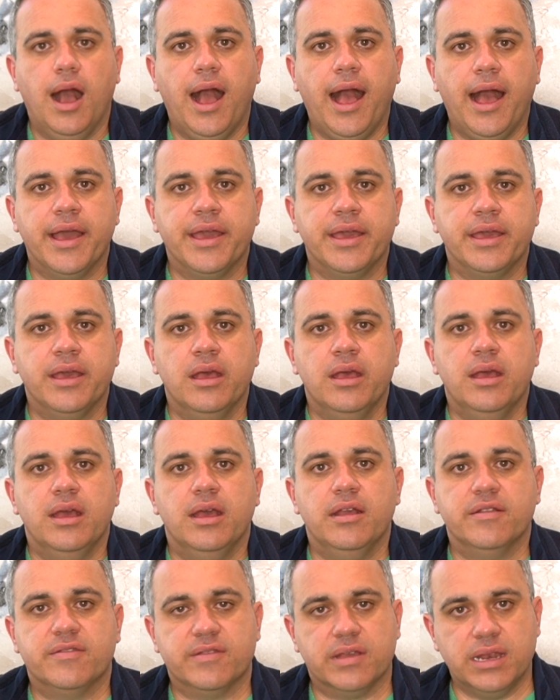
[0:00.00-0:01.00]
Hi,
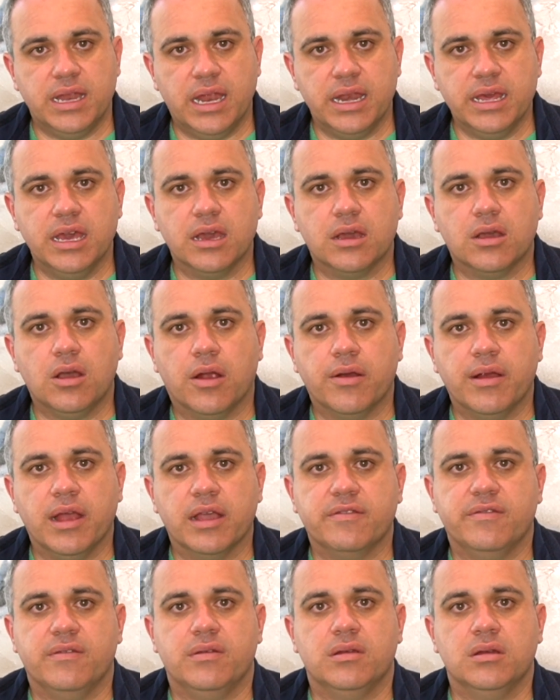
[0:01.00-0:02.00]
it's Connecticut car
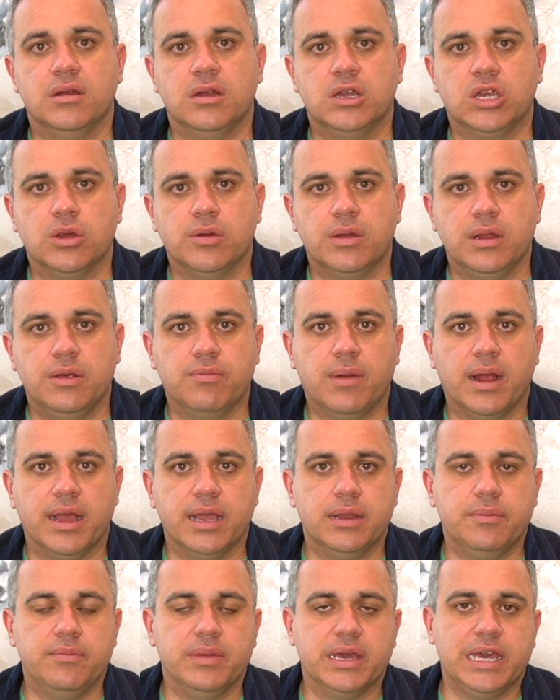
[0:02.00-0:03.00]
accident attorney
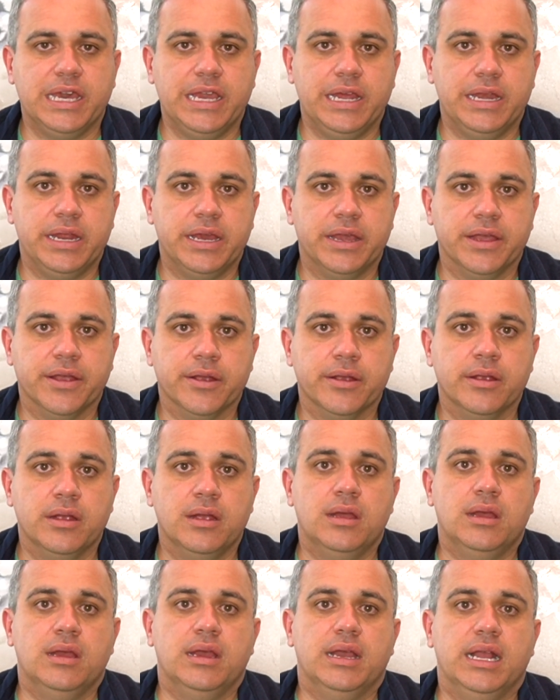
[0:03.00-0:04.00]
Ryan McKeen here.
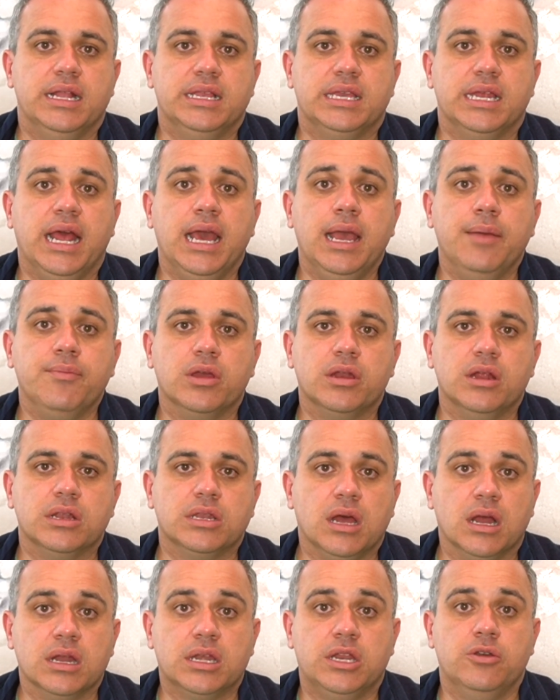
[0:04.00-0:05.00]
And today I'm going to
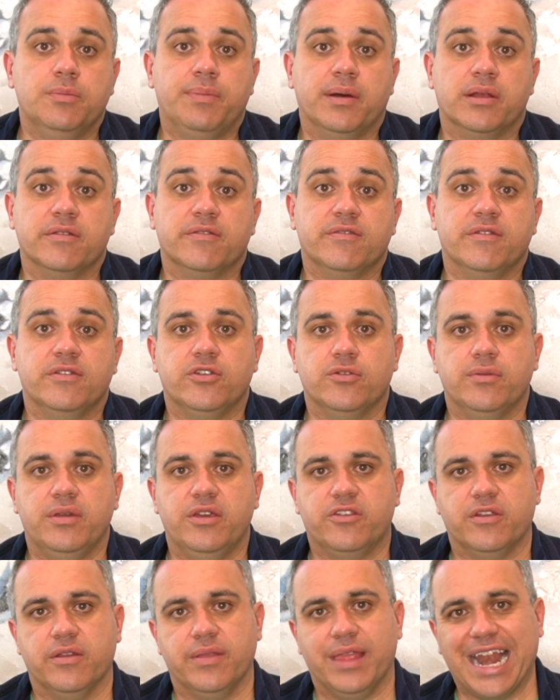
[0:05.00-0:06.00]
talk to you about a
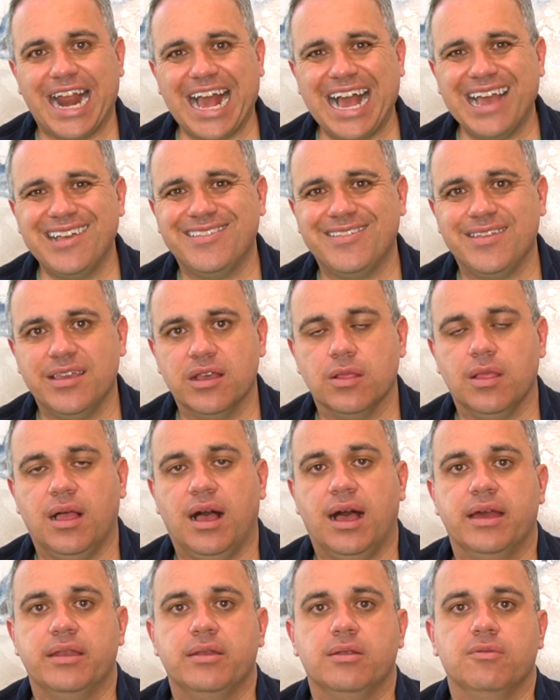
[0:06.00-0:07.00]
situation that I see a
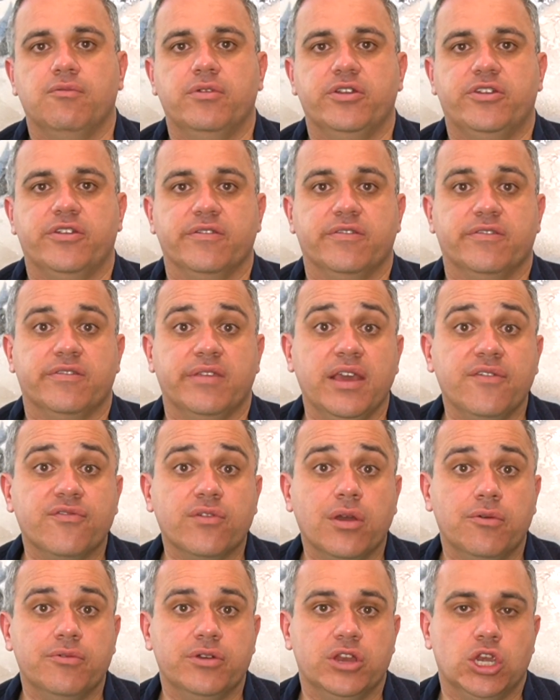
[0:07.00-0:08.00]
lot, which is
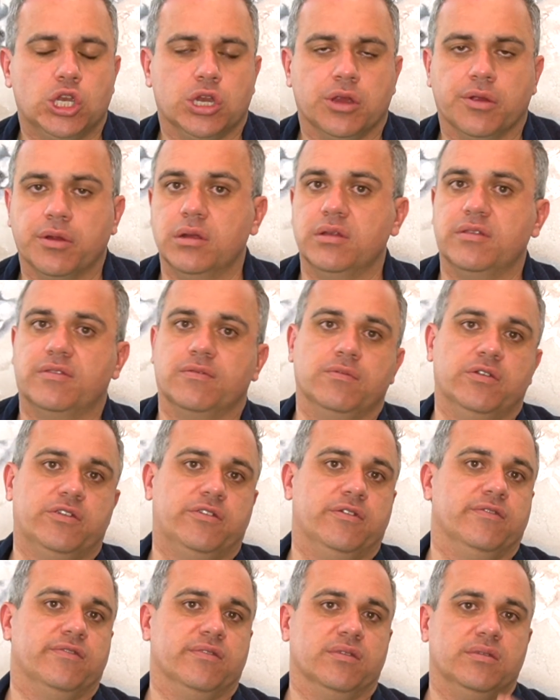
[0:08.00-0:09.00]
Safeco Insurance,
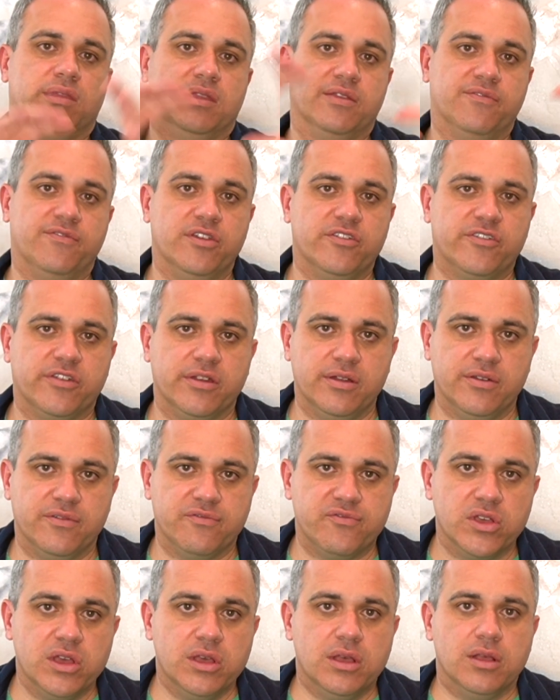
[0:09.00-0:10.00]
which is a division
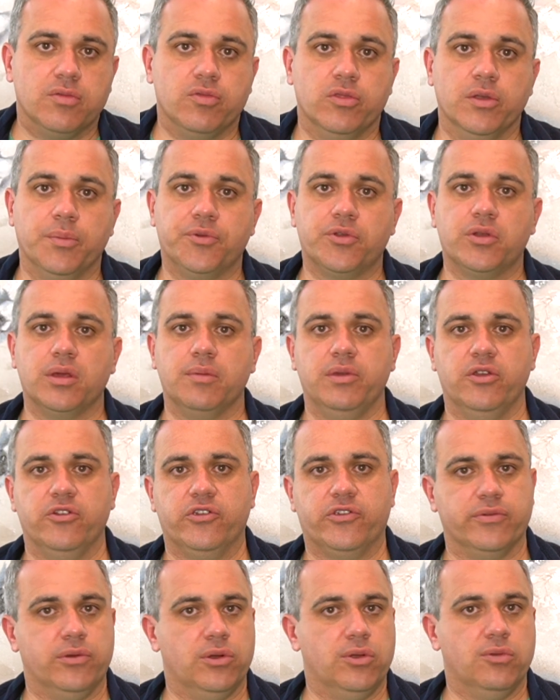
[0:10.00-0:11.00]
of Liberty
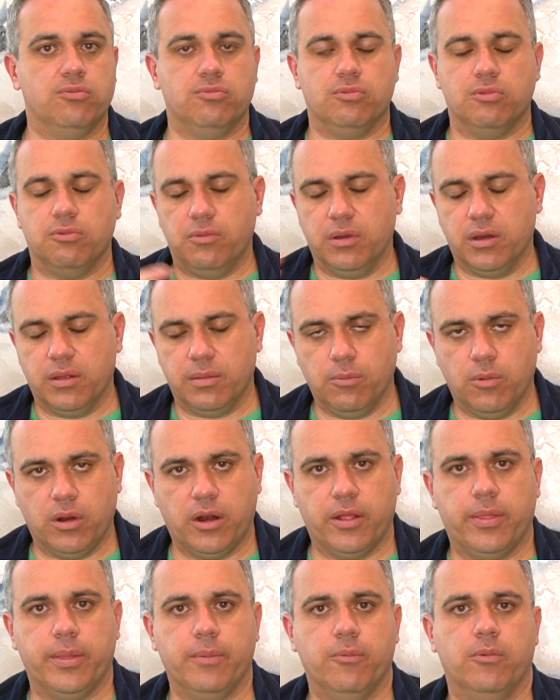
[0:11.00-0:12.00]
Mutual, one
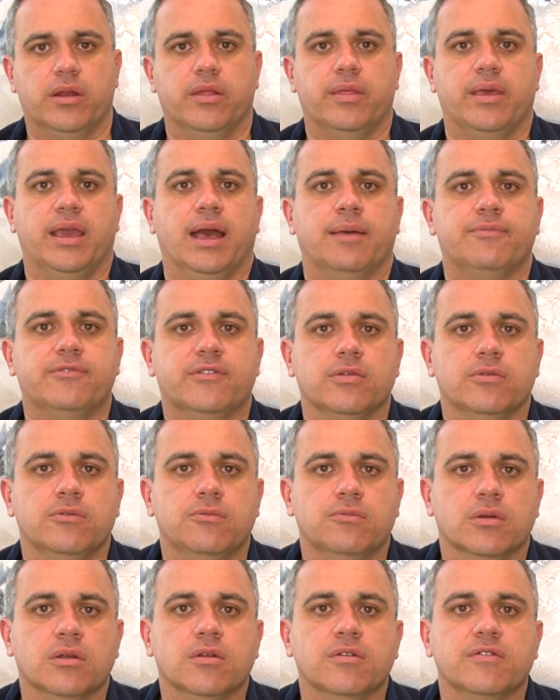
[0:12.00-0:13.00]
of the
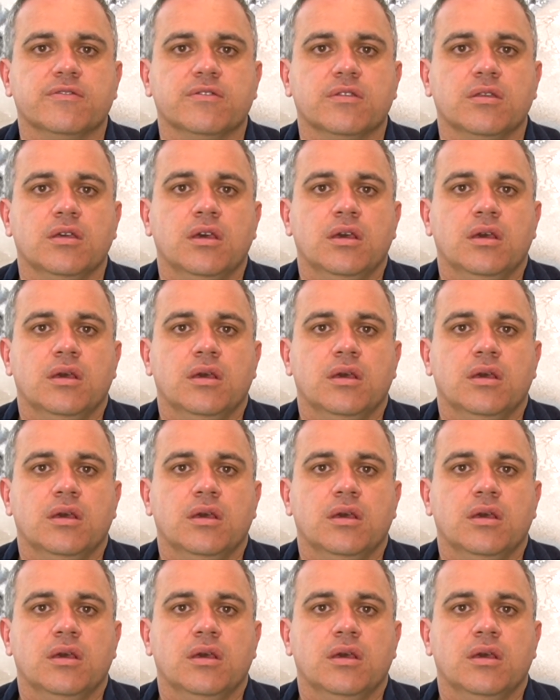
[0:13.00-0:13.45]
absolute worst